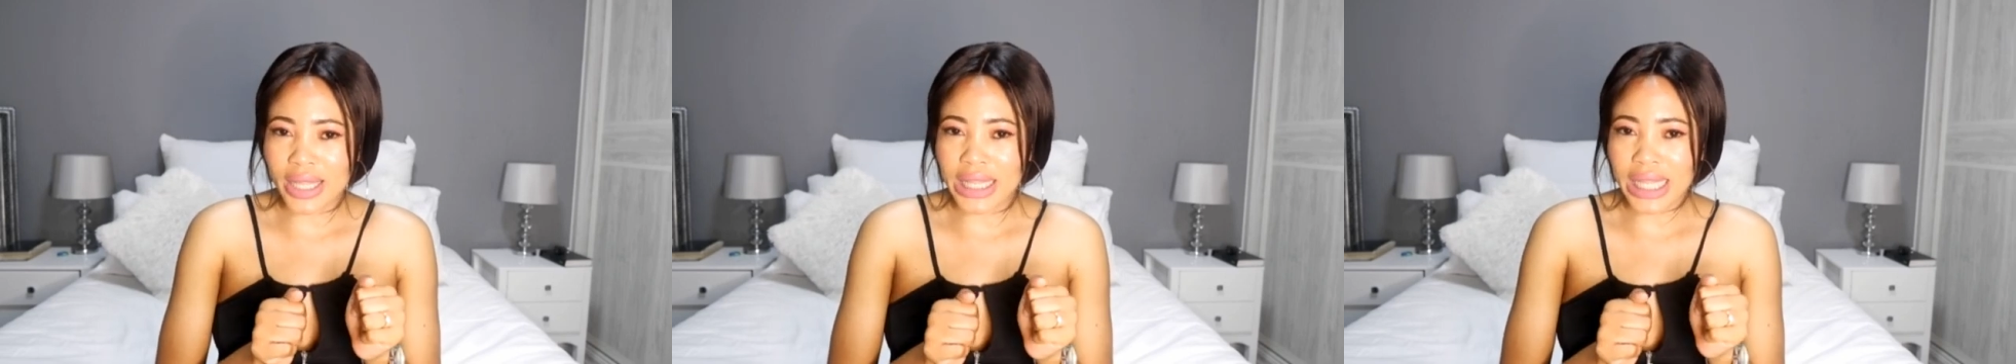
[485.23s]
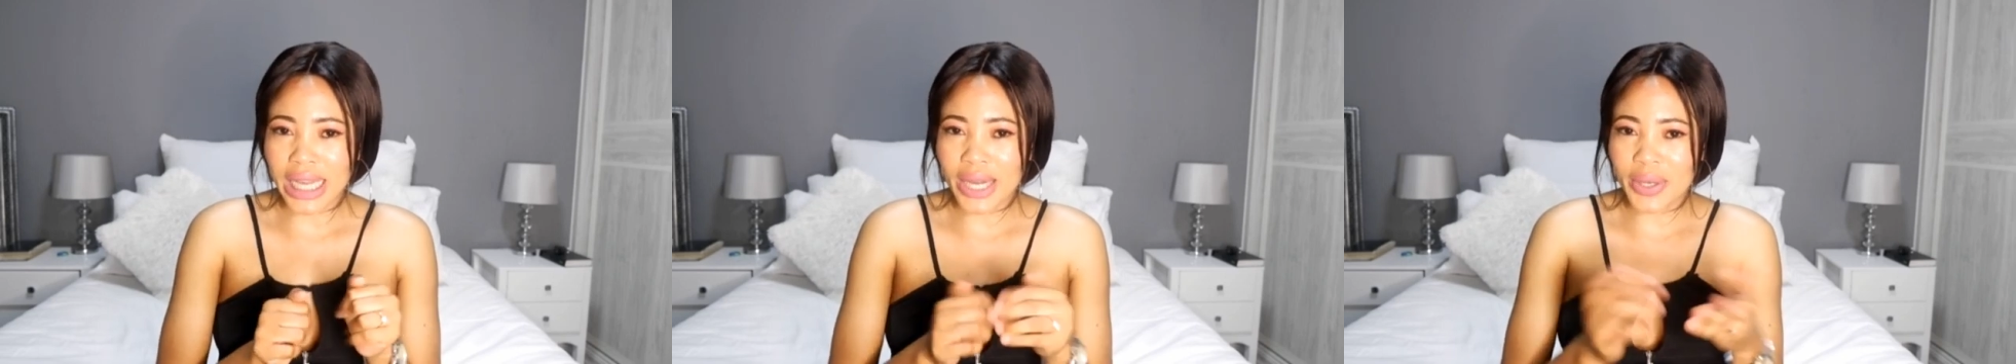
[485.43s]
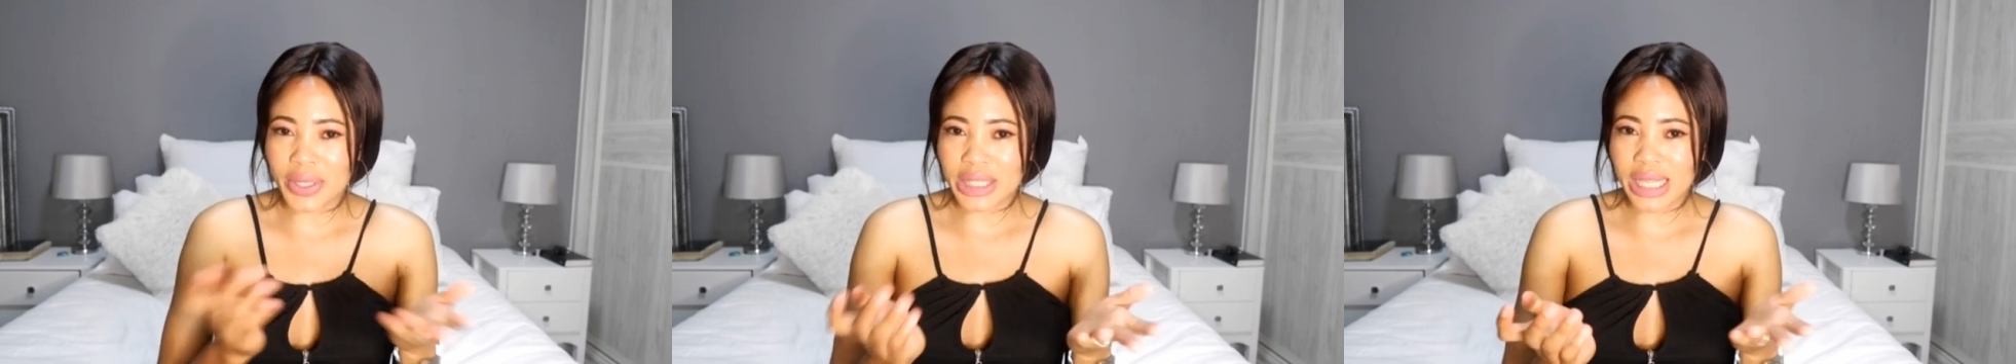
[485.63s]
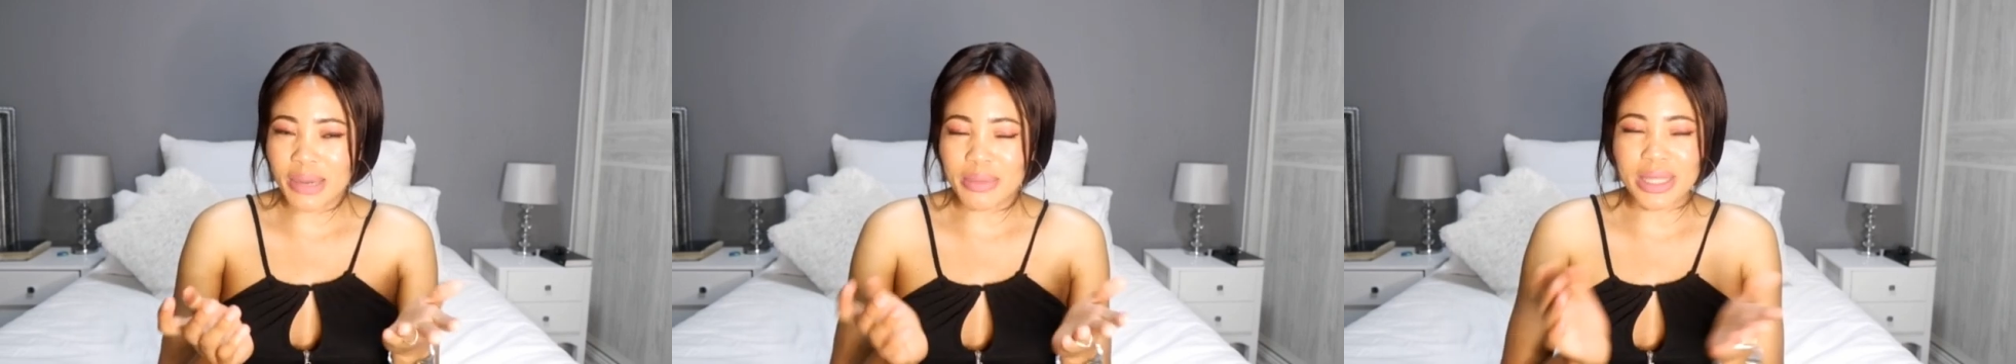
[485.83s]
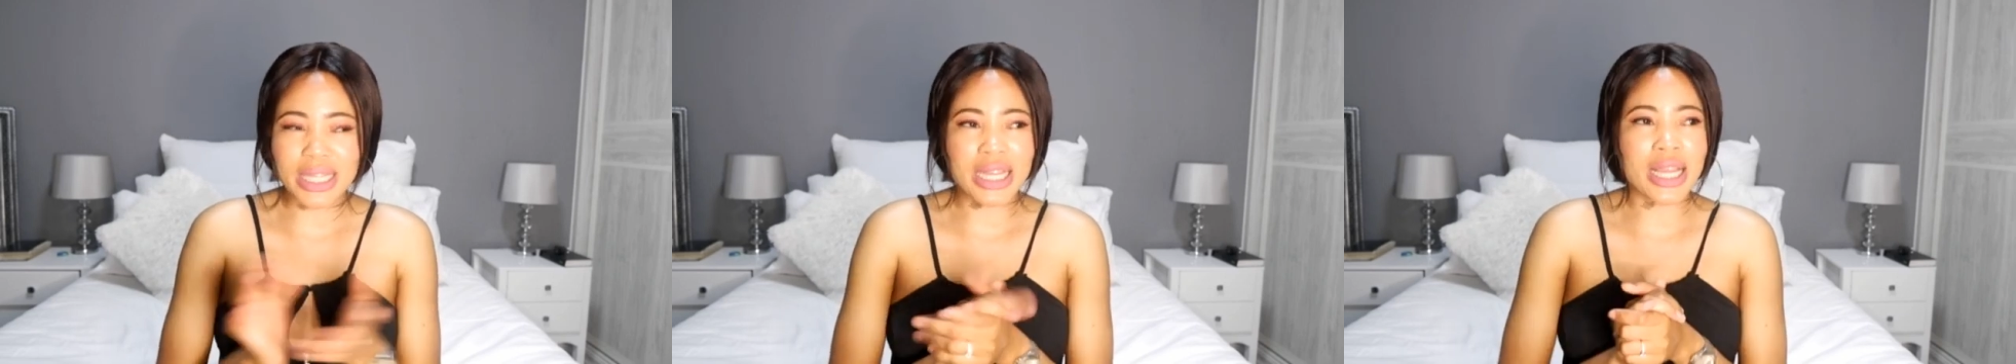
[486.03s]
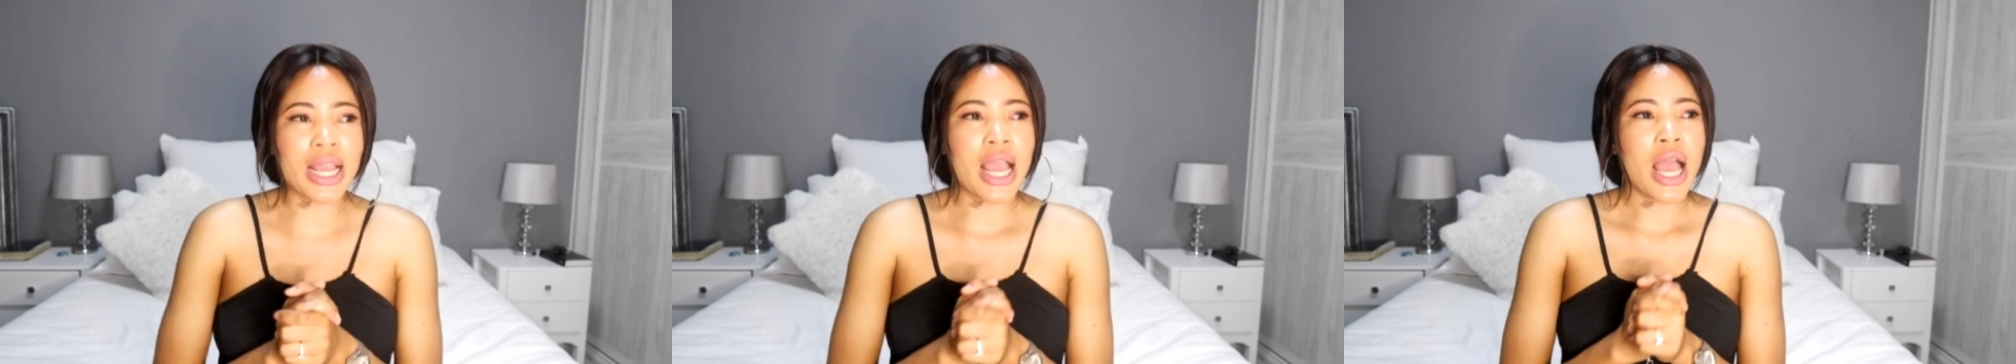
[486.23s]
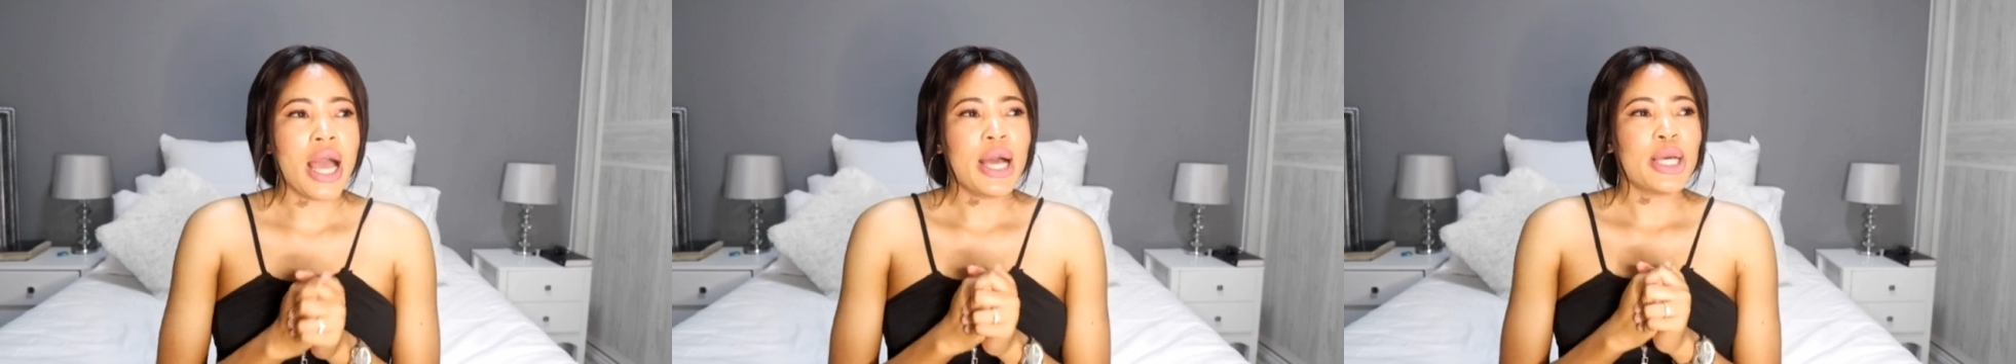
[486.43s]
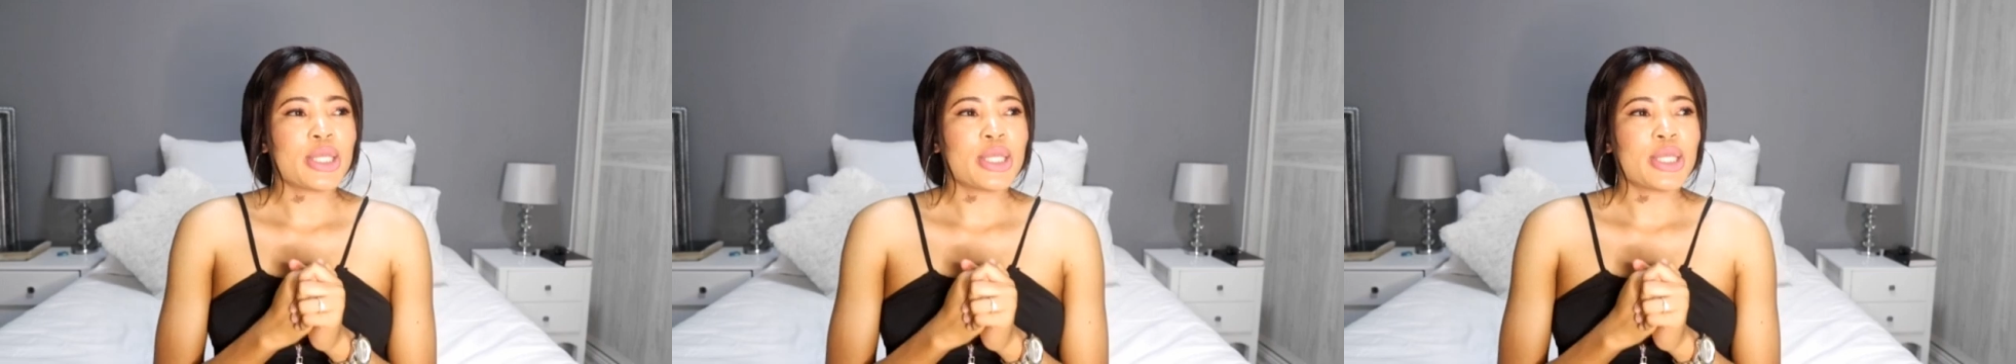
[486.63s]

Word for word: out there or something?